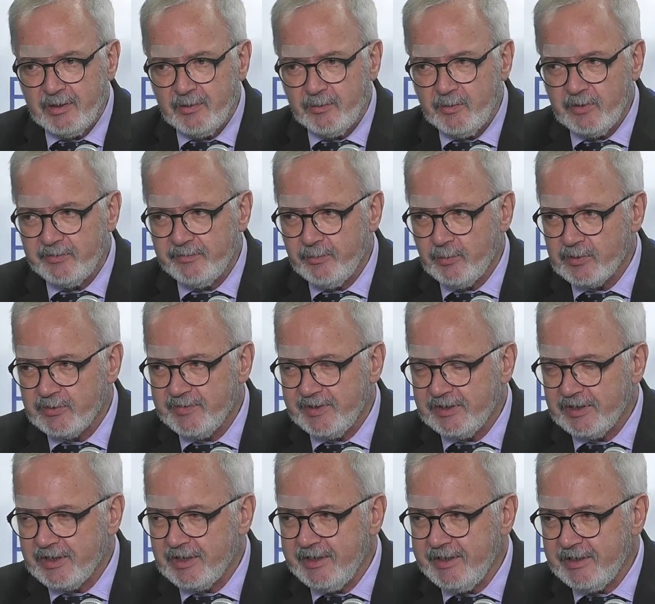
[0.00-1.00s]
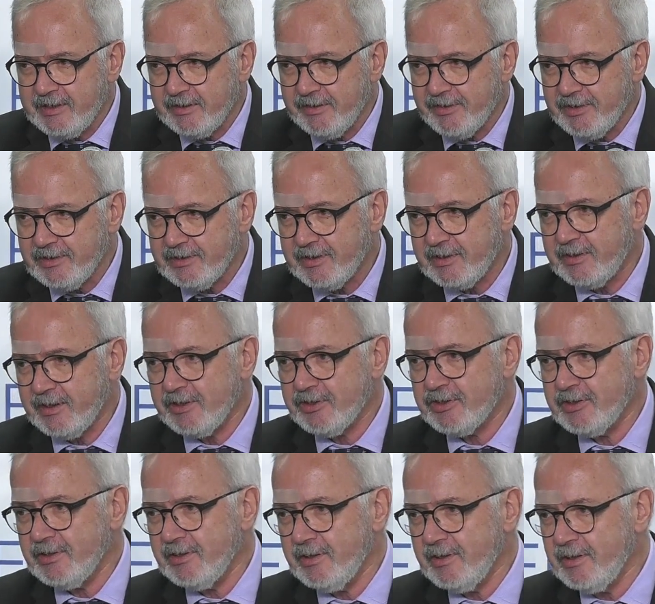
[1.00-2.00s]
was very clear in this
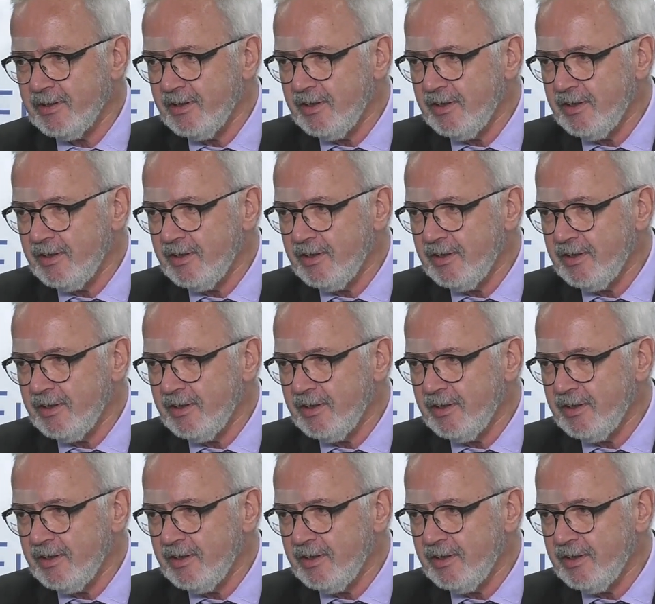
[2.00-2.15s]
direction,